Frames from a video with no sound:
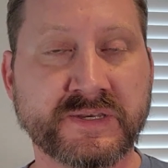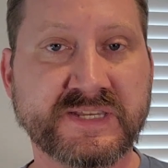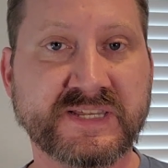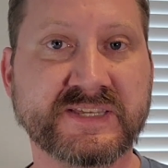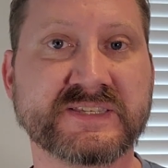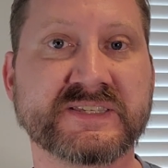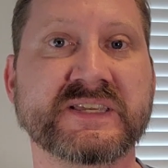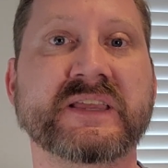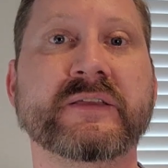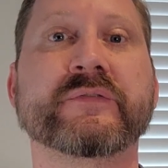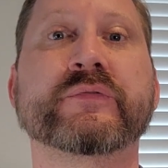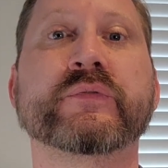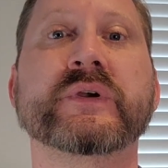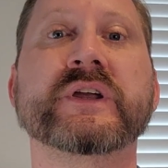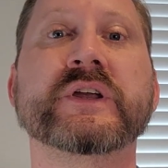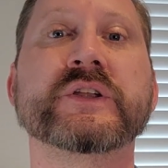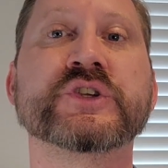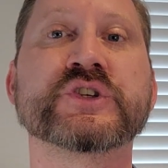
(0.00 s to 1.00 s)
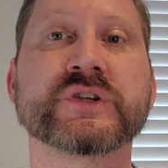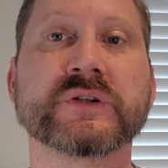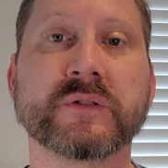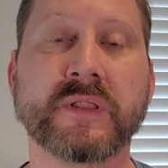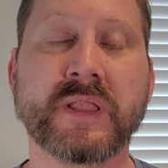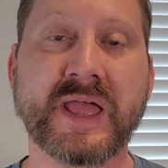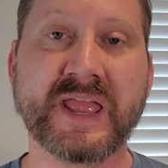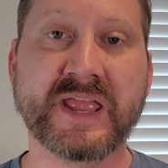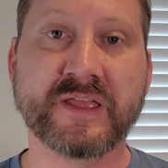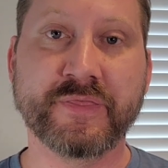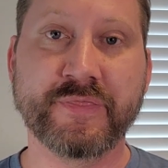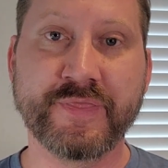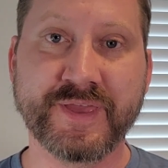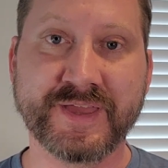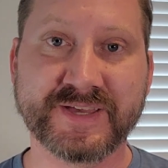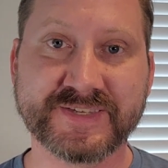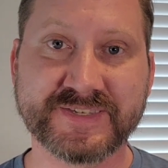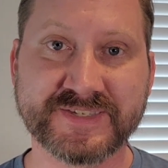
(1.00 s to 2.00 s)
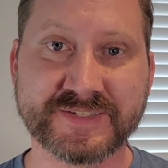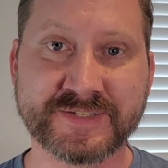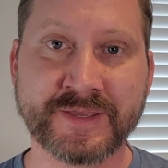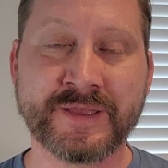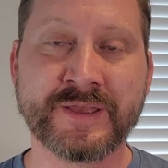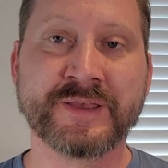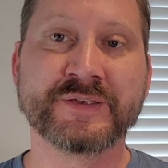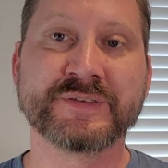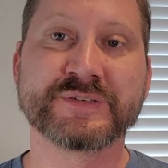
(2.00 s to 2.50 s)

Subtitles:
DC fridge like this.